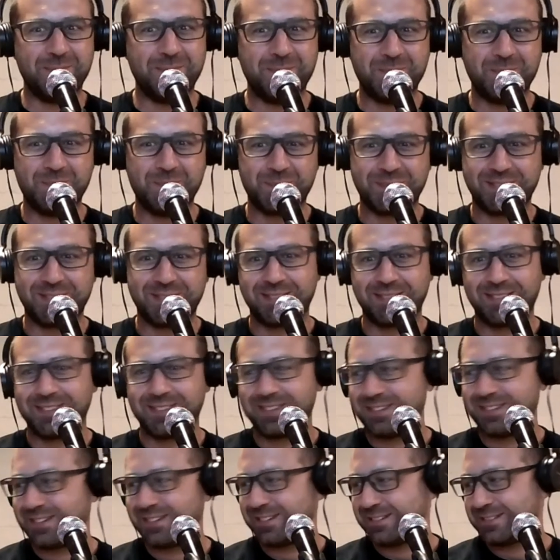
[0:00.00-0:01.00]
Talk about.
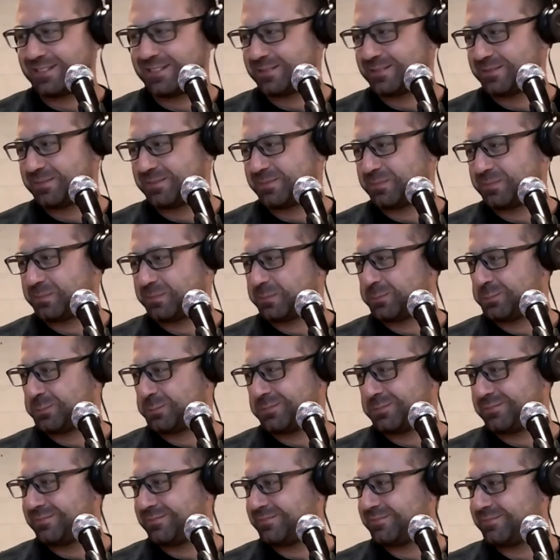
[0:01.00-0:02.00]
All
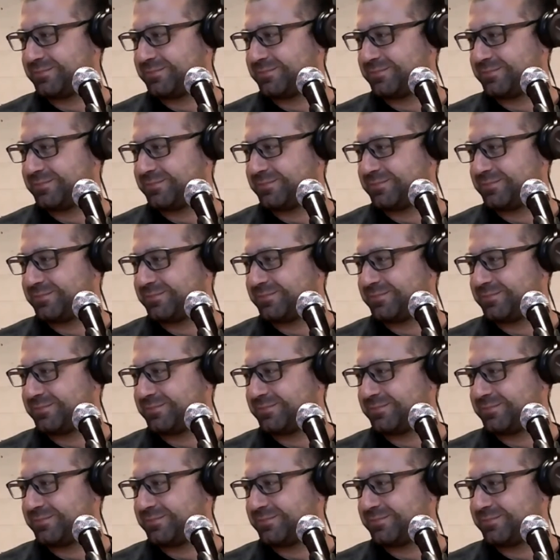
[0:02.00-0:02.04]
right,